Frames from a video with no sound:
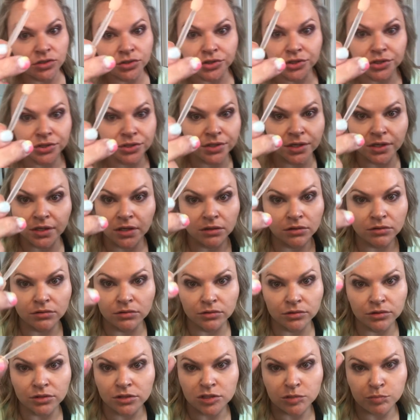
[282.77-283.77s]
just like a little
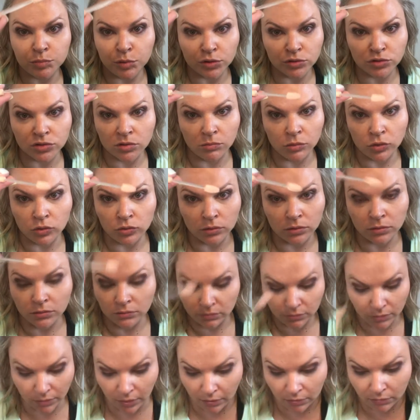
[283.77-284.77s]
disposable,
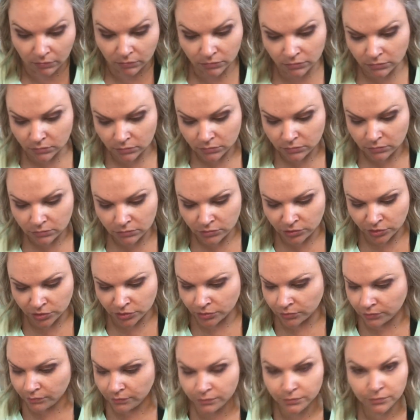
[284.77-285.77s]

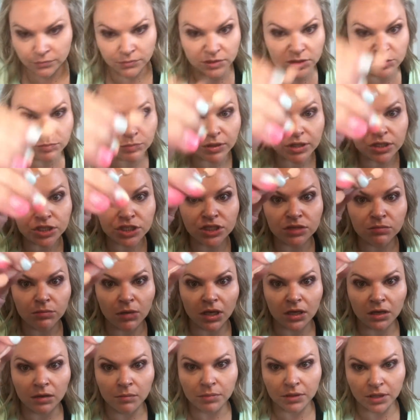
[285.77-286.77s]
spongy
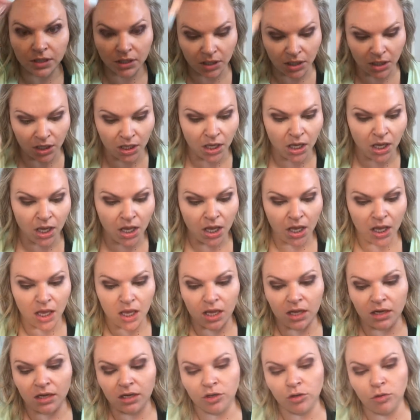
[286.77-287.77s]
makeup thingy.
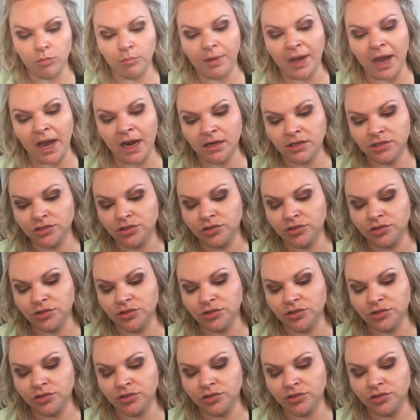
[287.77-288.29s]
And I go back